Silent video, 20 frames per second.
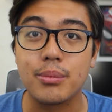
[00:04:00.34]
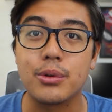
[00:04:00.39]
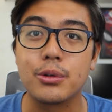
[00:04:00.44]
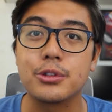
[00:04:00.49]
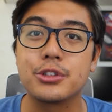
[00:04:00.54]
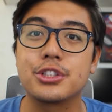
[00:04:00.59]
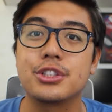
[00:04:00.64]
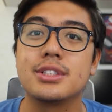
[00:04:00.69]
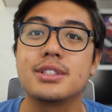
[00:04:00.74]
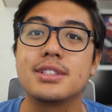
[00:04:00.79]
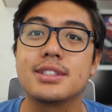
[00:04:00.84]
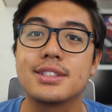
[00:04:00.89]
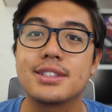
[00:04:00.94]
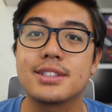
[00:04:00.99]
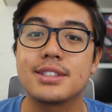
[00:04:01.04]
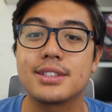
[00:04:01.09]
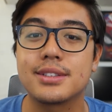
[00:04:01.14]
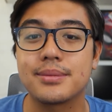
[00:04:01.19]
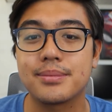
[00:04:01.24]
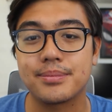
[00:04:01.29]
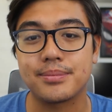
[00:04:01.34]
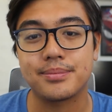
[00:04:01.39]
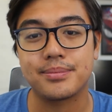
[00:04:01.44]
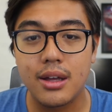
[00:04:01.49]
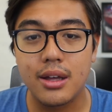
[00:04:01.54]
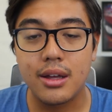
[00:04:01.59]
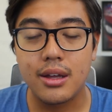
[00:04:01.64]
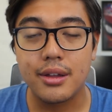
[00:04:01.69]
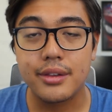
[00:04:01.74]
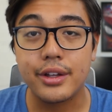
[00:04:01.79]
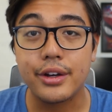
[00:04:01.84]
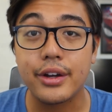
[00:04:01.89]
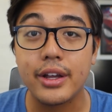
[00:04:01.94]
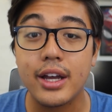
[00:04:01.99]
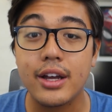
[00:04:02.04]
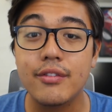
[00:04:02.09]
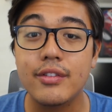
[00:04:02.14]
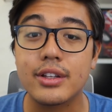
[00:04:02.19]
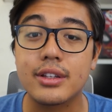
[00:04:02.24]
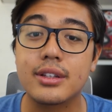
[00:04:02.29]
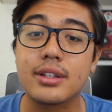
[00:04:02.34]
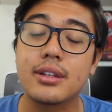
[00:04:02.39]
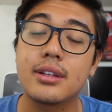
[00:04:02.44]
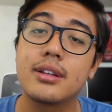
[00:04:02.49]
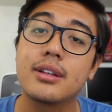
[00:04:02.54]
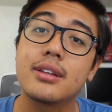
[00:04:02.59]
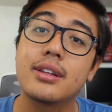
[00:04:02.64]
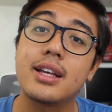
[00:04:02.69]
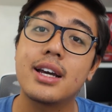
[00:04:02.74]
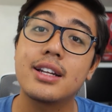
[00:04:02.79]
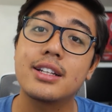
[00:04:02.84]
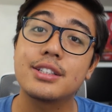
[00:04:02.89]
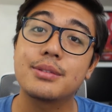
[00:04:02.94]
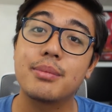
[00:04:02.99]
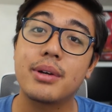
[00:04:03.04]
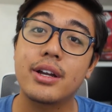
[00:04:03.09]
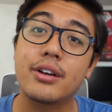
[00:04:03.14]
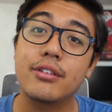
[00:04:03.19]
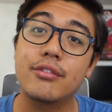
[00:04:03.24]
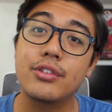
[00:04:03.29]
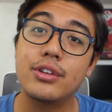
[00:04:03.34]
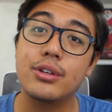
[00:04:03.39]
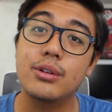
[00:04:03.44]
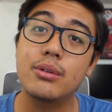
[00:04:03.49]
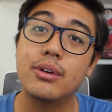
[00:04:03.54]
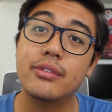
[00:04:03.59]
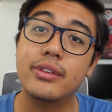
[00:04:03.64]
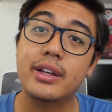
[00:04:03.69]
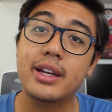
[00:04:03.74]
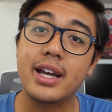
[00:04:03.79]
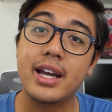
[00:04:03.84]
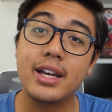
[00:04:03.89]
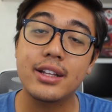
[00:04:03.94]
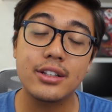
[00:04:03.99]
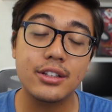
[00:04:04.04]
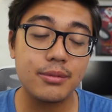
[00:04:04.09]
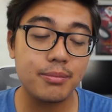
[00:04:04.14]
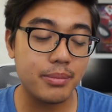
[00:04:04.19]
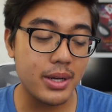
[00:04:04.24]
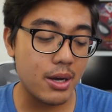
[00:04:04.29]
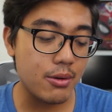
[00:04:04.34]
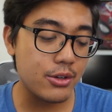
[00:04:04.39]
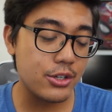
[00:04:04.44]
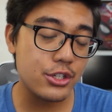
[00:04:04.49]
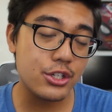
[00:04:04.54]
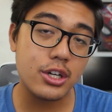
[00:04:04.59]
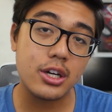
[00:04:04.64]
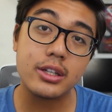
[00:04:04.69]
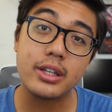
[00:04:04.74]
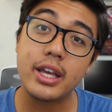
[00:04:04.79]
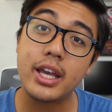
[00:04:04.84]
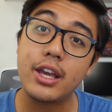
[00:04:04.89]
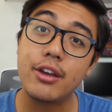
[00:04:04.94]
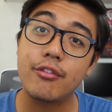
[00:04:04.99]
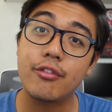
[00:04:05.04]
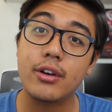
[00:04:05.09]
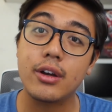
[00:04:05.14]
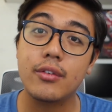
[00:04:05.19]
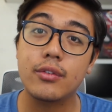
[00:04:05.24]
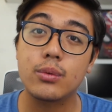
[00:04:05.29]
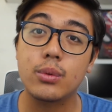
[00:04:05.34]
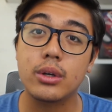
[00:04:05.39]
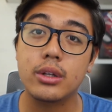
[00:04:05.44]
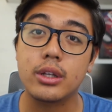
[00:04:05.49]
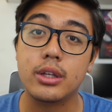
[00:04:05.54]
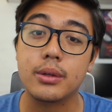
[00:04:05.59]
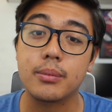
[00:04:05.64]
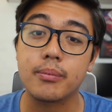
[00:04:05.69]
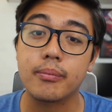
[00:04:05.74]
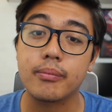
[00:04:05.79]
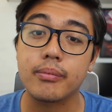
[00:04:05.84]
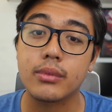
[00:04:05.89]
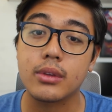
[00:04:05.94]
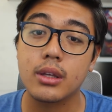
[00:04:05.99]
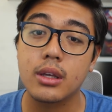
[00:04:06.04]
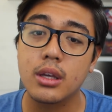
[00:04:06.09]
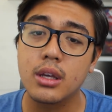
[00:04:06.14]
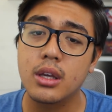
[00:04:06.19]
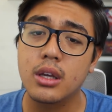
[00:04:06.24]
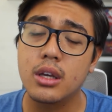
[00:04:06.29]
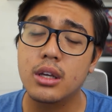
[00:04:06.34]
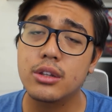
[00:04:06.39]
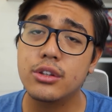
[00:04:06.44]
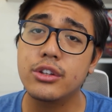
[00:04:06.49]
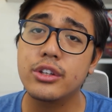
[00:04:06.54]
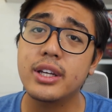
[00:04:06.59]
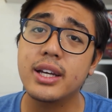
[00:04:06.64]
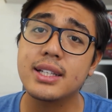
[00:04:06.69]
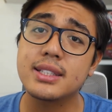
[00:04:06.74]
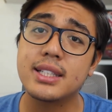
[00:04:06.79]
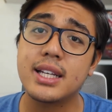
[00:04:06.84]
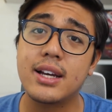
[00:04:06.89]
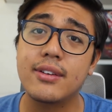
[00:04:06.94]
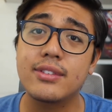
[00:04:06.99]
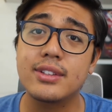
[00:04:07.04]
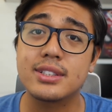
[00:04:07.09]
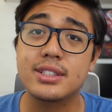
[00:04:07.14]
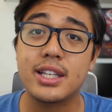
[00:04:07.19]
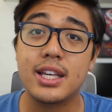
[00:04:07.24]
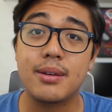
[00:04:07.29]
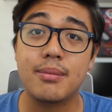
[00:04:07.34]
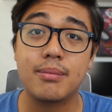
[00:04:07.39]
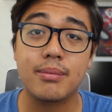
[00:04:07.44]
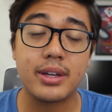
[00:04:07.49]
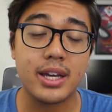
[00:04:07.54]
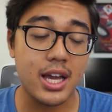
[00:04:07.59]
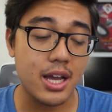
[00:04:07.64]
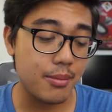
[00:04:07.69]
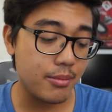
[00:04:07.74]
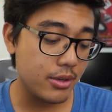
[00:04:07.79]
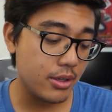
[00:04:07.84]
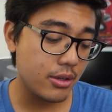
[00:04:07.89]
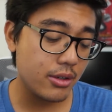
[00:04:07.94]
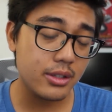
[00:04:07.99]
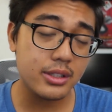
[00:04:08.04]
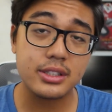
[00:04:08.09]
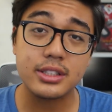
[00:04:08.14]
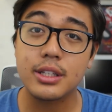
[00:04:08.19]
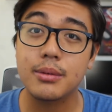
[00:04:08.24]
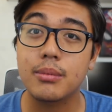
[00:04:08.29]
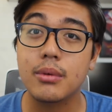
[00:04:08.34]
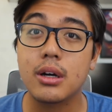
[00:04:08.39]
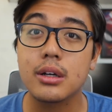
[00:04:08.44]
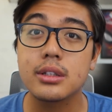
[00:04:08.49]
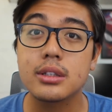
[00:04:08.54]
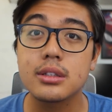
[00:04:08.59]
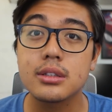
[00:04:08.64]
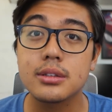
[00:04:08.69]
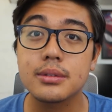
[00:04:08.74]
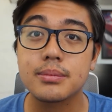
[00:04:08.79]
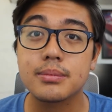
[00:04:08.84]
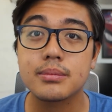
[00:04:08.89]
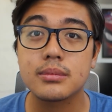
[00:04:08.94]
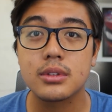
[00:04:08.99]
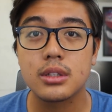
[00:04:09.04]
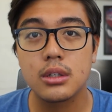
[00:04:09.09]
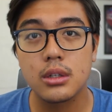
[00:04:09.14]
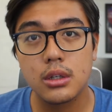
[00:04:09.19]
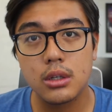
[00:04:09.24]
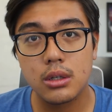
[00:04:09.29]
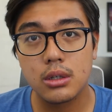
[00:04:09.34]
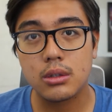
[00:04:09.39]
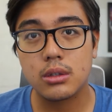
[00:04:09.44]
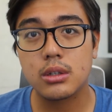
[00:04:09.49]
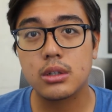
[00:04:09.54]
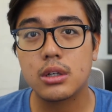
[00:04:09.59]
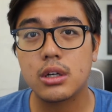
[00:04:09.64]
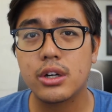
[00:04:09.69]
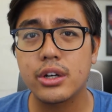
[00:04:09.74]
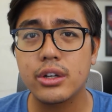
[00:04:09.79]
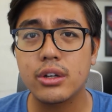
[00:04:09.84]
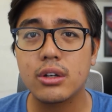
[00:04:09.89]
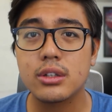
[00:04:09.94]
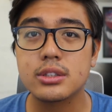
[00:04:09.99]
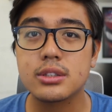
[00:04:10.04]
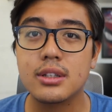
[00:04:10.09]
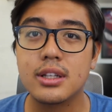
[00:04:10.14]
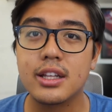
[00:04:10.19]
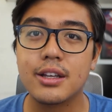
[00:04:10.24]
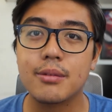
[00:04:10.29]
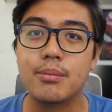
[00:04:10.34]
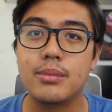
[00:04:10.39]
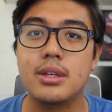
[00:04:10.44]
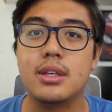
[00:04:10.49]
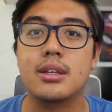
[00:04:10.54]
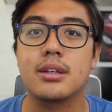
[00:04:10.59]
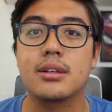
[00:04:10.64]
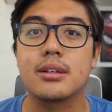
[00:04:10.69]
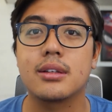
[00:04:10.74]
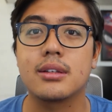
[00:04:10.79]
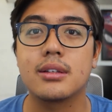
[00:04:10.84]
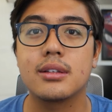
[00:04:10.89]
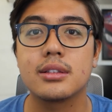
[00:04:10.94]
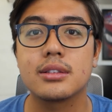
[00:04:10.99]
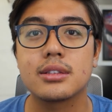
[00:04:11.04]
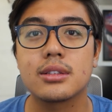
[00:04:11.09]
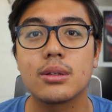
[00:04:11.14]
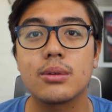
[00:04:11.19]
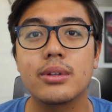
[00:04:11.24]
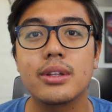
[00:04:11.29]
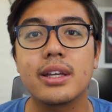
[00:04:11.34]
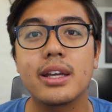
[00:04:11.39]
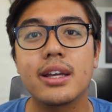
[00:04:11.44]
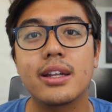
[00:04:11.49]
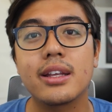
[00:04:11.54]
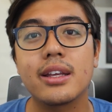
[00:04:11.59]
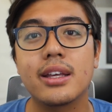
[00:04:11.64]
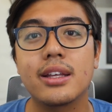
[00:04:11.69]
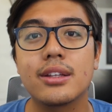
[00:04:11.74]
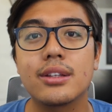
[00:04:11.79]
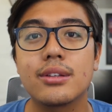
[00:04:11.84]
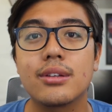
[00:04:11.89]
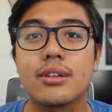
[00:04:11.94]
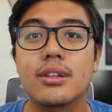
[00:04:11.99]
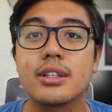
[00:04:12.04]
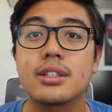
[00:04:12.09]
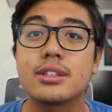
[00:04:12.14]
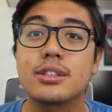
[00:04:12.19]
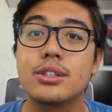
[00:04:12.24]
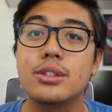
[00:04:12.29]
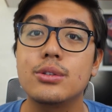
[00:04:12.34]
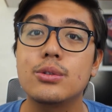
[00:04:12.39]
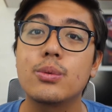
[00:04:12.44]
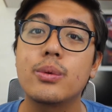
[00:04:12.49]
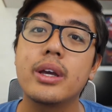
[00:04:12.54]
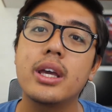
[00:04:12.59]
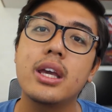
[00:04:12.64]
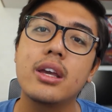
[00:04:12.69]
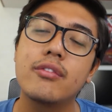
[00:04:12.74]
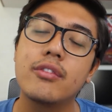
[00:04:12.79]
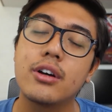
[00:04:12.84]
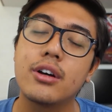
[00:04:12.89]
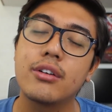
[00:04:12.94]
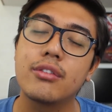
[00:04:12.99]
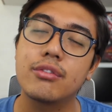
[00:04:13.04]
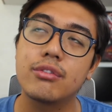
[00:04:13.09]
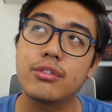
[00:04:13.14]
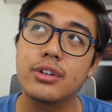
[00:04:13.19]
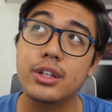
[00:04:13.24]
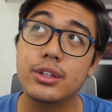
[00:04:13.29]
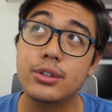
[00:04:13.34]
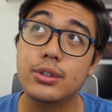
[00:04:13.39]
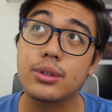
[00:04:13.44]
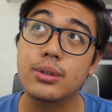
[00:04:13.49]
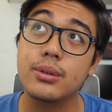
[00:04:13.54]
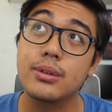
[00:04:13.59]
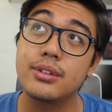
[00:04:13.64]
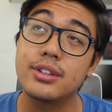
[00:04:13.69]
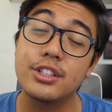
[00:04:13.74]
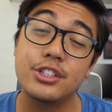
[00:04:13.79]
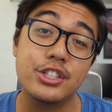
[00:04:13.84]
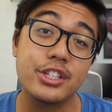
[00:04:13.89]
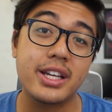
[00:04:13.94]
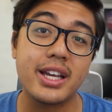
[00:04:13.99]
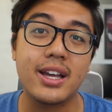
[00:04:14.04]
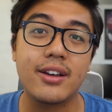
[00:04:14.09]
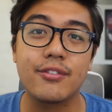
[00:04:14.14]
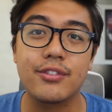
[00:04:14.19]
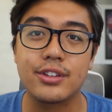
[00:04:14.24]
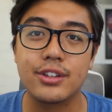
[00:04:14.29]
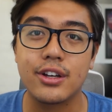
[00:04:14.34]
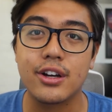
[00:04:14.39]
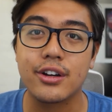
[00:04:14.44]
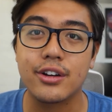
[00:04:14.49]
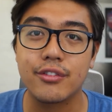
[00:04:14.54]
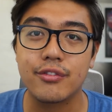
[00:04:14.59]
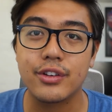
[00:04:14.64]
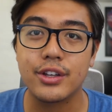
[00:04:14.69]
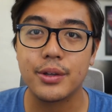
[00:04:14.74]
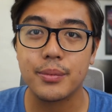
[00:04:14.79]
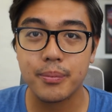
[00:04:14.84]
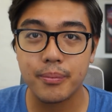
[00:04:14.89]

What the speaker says: emotions. There you have it. That is my review of the Canon Powershot A520. Do you guys have the same camera or the same model? Or are you also like me, slowly getting into this new wave of retro Digicam photography?